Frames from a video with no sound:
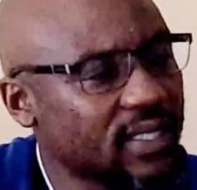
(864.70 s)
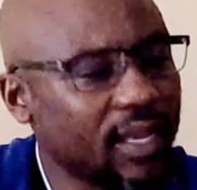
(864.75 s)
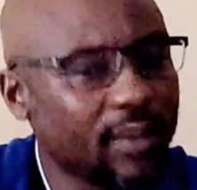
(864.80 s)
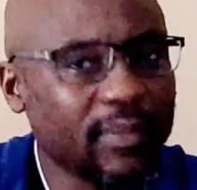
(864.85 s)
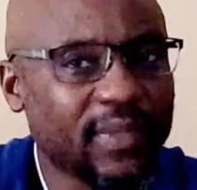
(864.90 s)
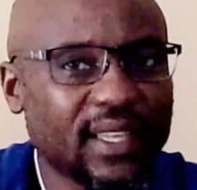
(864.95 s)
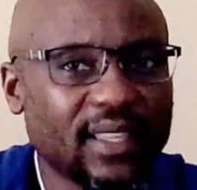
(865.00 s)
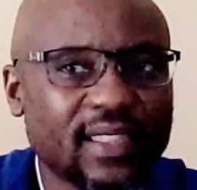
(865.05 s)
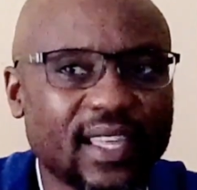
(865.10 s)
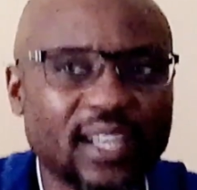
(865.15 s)

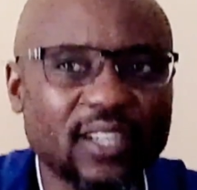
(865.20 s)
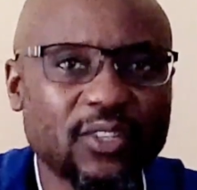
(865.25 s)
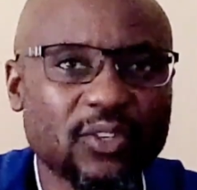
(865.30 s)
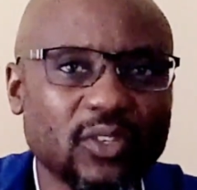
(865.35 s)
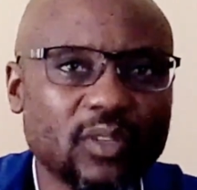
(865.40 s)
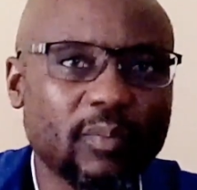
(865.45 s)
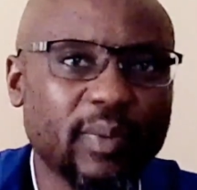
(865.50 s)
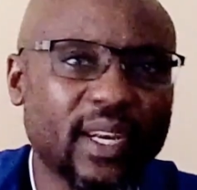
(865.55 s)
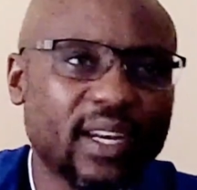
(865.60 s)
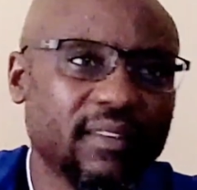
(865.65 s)
something that
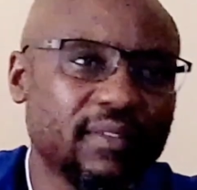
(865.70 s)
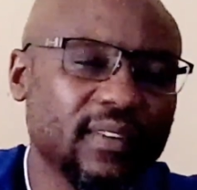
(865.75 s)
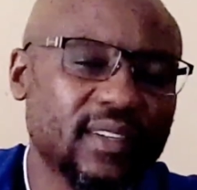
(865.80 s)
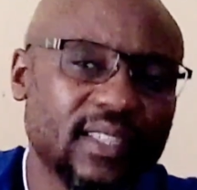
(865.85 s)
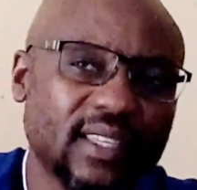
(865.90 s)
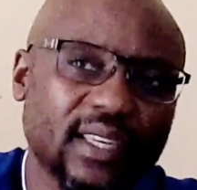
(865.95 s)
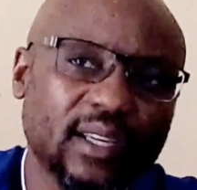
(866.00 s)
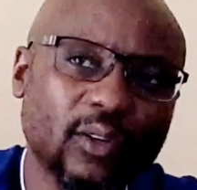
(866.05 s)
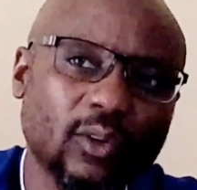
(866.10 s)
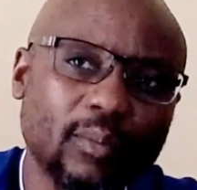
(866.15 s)
should
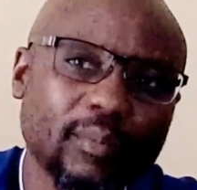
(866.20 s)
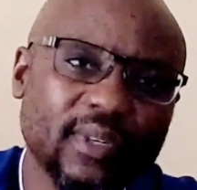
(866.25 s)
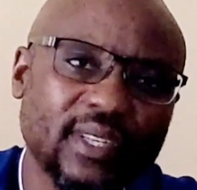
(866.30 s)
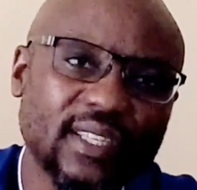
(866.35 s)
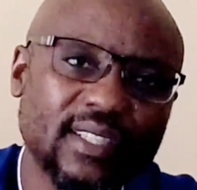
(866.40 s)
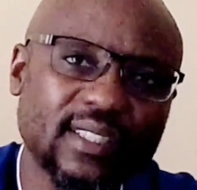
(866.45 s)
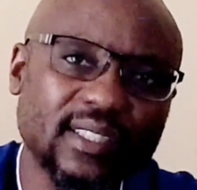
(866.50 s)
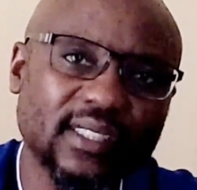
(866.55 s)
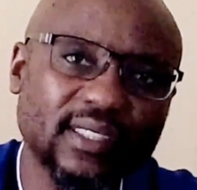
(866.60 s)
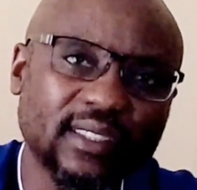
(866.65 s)
benefit the
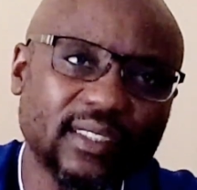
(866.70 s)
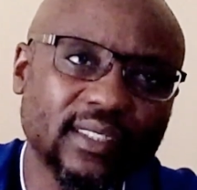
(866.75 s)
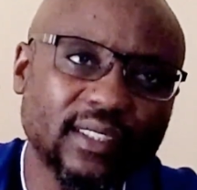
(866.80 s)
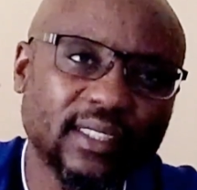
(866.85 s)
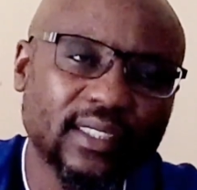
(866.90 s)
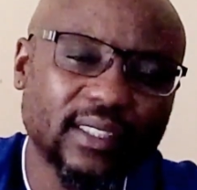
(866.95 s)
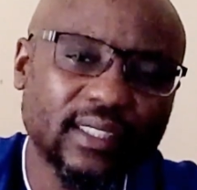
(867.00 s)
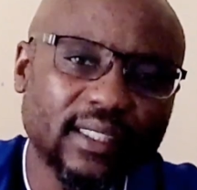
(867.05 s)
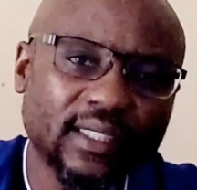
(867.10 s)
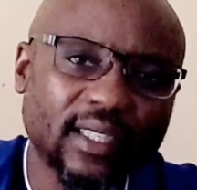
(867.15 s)
community.
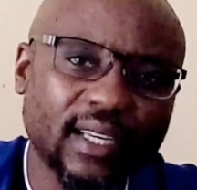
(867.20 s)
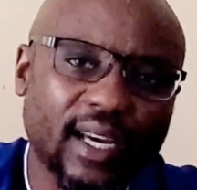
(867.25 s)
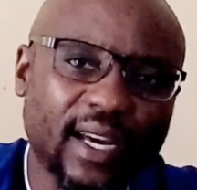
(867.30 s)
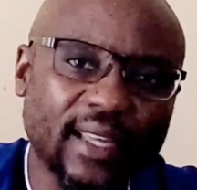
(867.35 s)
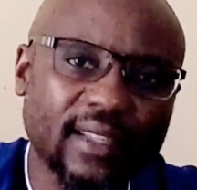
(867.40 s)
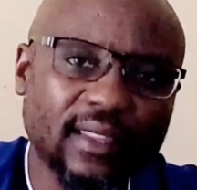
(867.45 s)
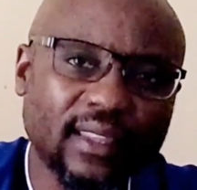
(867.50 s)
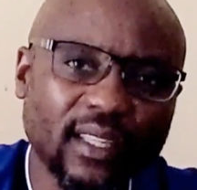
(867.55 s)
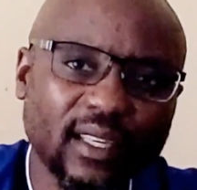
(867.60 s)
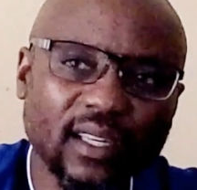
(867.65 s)

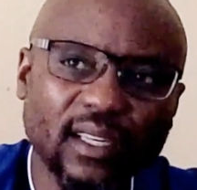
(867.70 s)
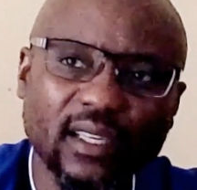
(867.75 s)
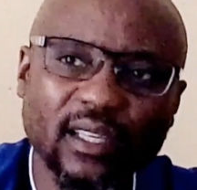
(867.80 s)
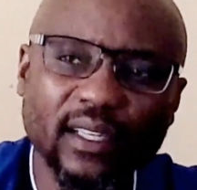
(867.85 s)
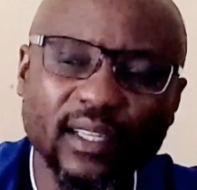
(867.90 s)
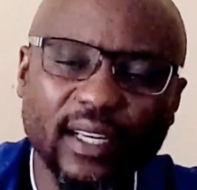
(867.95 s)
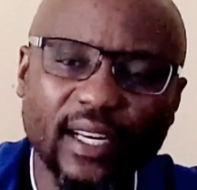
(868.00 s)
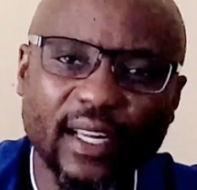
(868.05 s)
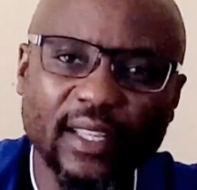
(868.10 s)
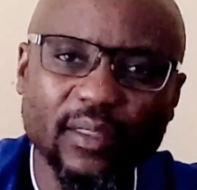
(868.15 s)
I think
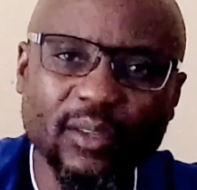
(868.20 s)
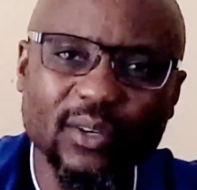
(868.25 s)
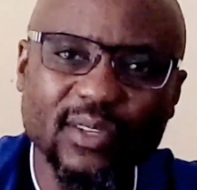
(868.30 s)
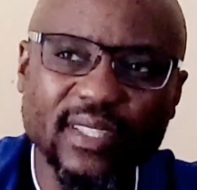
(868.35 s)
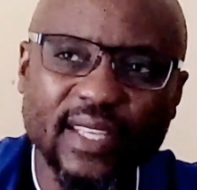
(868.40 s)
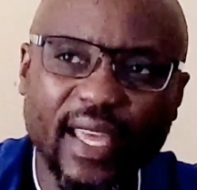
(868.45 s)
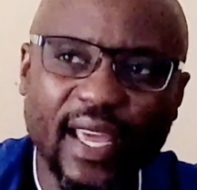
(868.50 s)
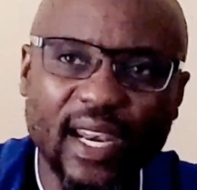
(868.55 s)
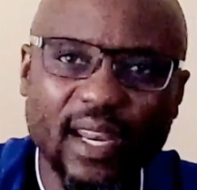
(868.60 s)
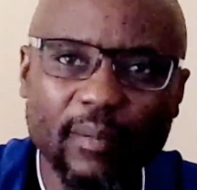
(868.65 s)

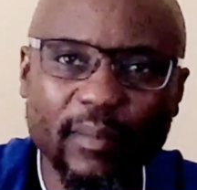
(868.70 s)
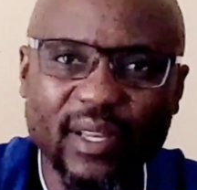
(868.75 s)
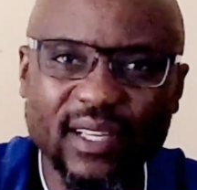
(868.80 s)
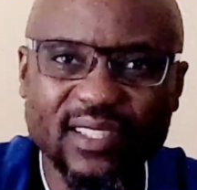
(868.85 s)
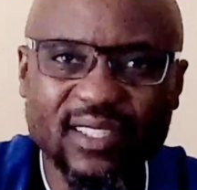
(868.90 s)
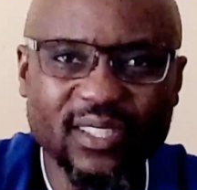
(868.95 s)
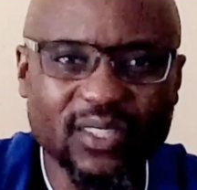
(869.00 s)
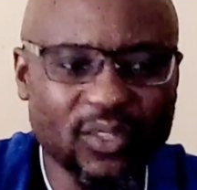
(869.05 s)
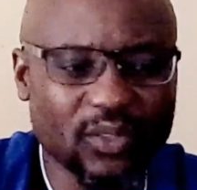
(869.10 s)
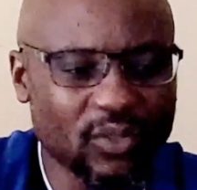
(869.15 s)
those
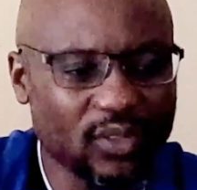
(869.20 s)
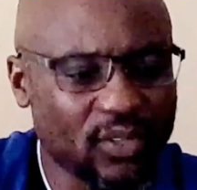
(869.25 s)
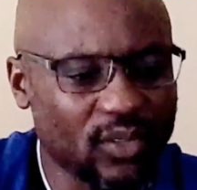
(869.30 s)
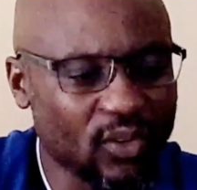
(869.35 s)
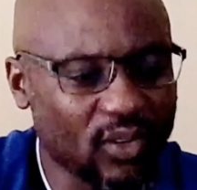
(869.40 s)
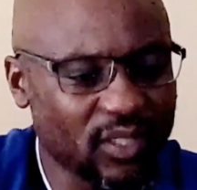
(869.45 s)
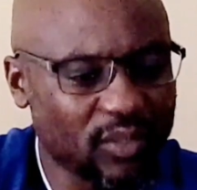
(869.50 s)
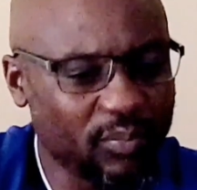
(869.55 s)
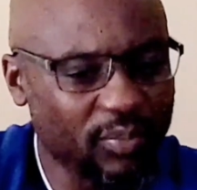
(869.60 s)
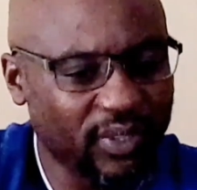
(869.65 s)
elements should
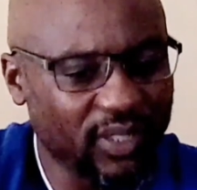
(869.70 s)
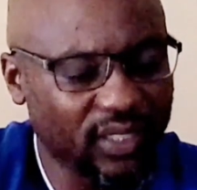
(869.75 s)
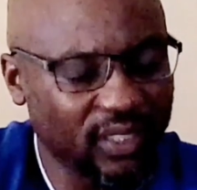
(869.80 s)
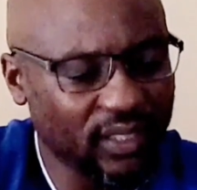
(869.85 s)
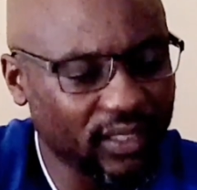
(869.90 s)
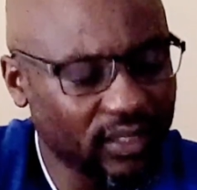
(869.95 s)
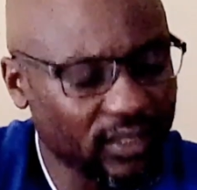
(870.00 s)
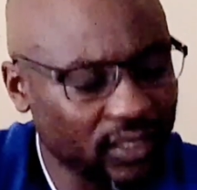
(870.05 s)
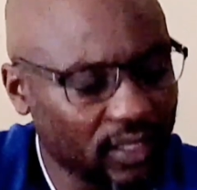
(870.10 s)
not be,